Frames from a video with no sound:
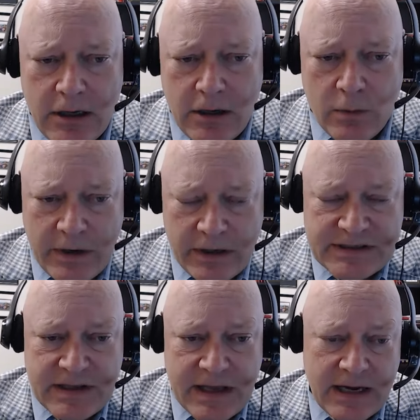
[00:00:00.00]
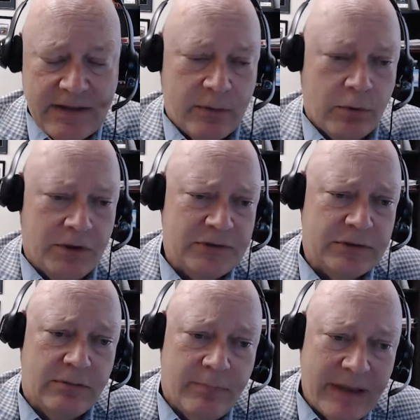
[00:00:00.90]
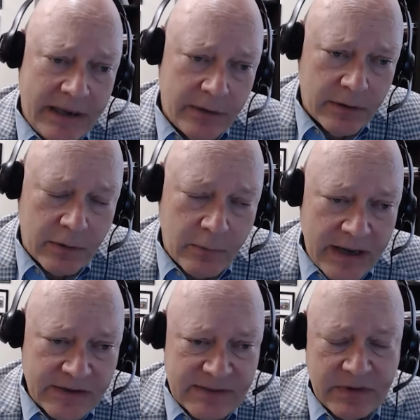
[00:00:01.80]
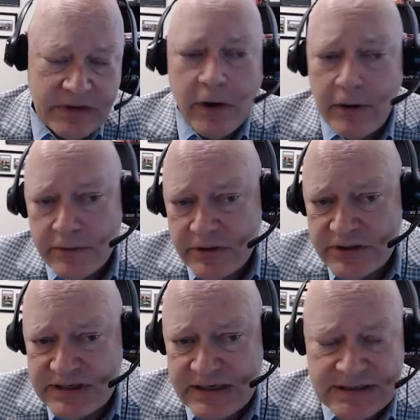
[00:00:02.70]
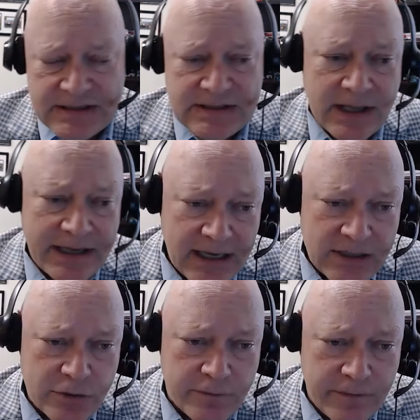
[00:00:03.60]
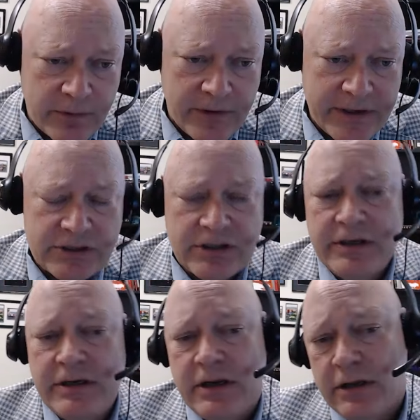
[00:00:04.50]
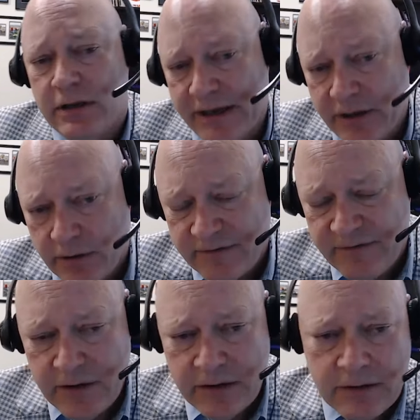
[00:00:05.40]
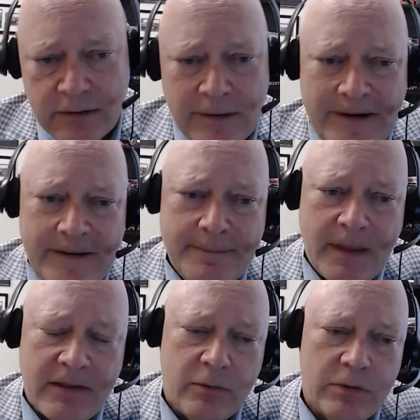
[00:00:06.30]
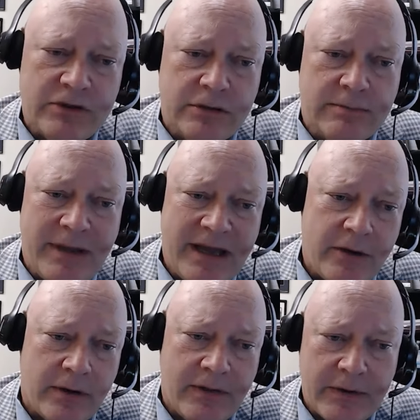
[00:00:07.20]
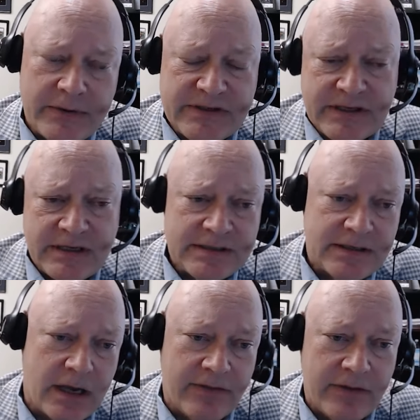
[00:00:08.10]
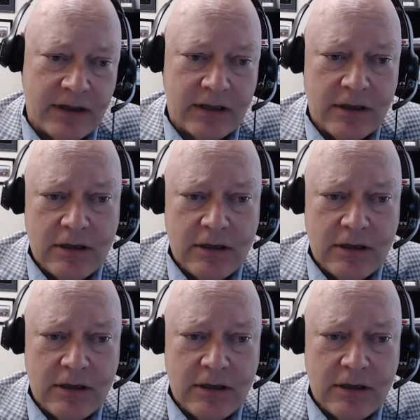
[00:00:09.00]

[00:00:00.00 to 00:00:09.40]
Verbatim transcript: awareness of that. I think we're doing better around some of the other diseases like atrial fibrillation, like heart failure. I think we're doing better on those things. I think